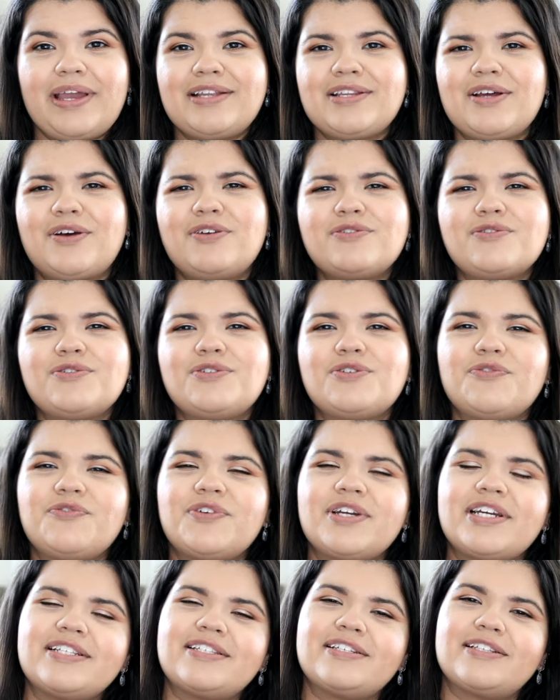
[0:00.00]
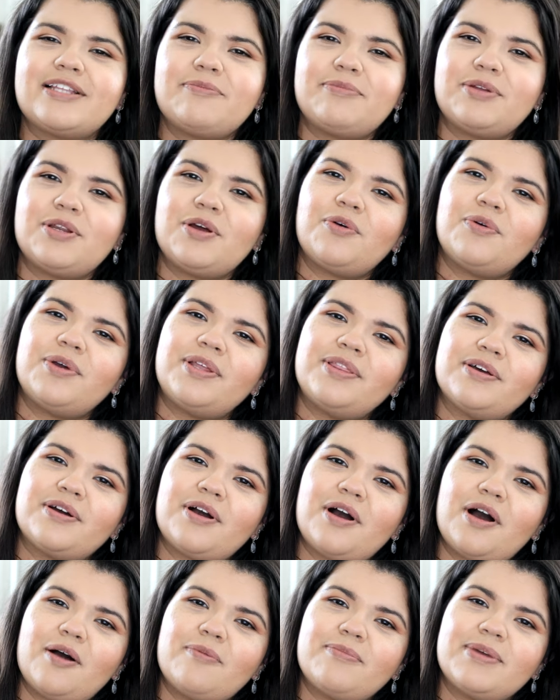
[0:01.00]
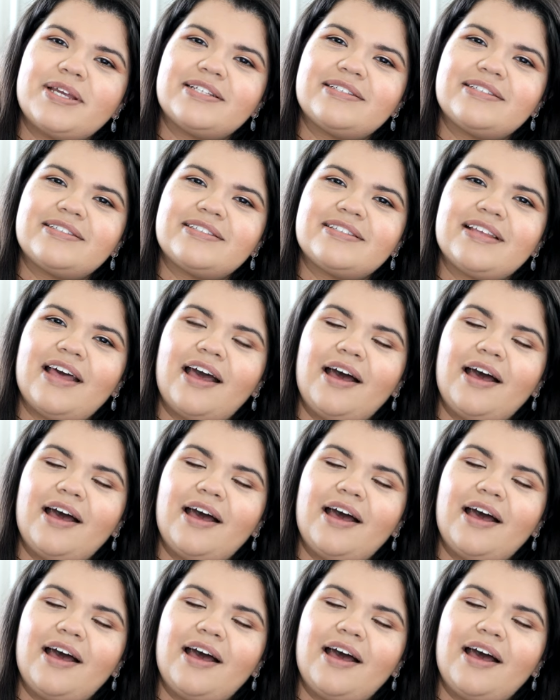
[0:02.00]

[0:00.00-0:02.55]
And also don't forget to let me know in the comments.